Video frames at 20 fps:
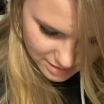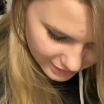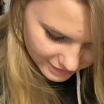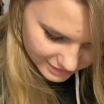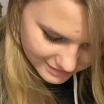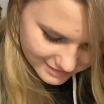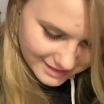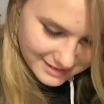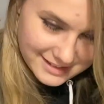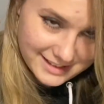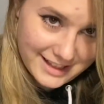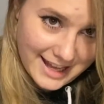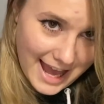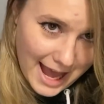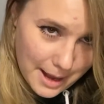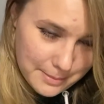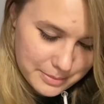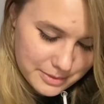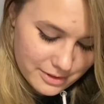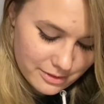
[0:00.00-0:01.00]
He says
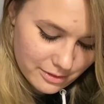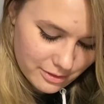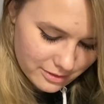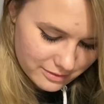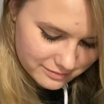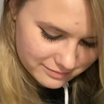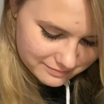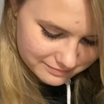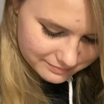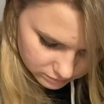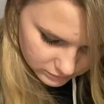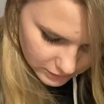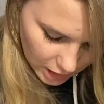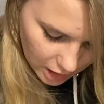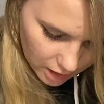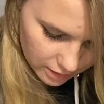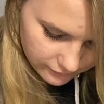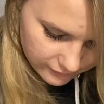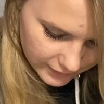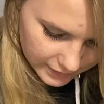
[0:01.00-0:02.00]
capital.
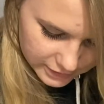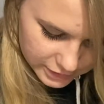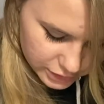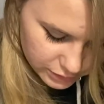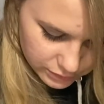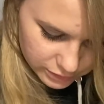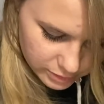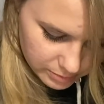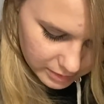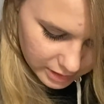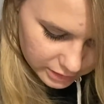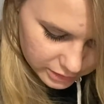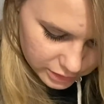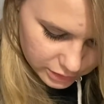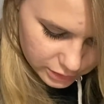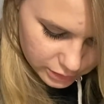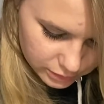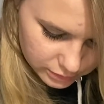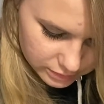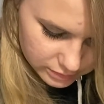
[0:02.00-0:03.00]
I'll find you a spot
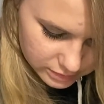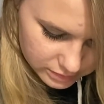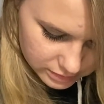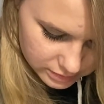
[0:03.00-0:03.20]
too.